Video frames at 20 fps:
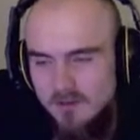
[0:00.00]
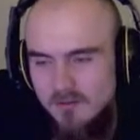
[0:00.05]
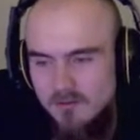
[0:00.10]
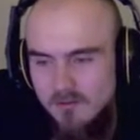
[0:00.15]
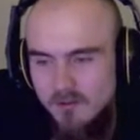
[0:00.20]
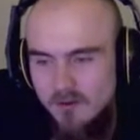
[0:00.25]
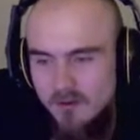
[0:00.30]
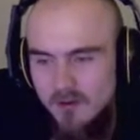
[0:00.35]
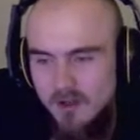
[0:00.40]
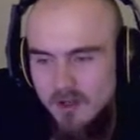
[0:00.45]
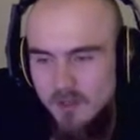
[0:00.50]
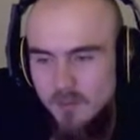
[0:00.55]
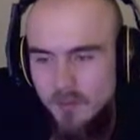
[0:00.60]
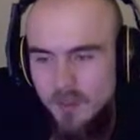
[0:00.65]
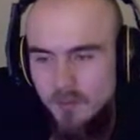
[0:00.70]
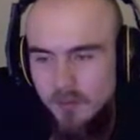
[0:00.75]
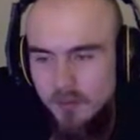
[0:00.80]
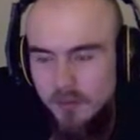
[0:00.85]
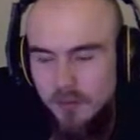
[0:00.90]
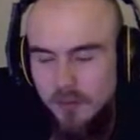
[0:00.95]
for
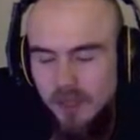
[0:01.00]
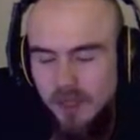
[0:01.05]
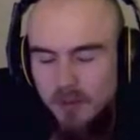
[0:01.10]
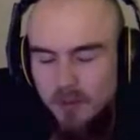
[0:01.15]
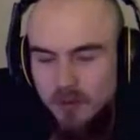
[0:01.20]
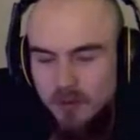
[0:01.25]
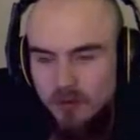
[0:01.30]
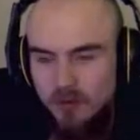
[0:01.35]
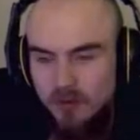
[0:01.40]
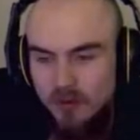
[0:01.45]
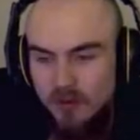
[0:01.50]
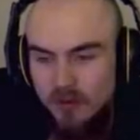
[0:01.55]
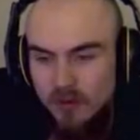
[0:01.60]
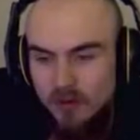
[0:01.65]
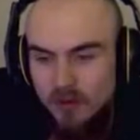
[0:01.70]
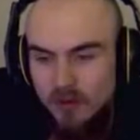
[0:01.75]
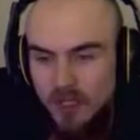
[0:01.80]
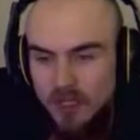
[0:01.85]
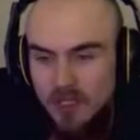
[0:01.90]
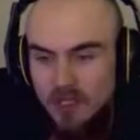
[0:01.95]
people to be able
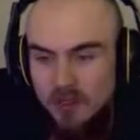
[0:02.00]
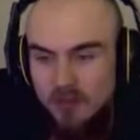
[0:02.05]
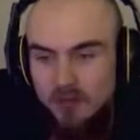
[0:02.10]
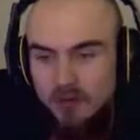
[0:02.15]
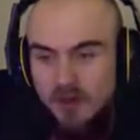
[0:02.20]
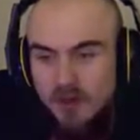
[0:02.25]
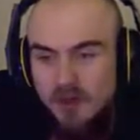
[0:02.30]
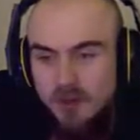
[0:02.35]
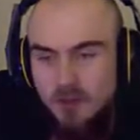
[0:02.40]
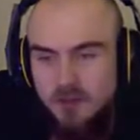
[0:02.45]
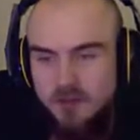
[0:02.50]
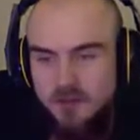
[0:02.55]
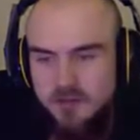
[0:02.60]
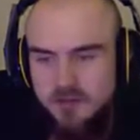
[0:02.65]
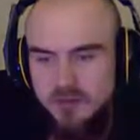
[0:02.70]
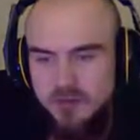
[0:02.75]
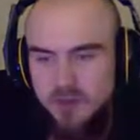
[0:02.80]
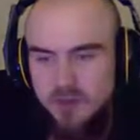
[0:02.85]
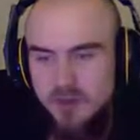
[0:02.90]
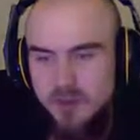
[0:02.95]
to read them on the
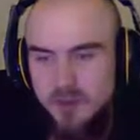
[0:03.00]
stream.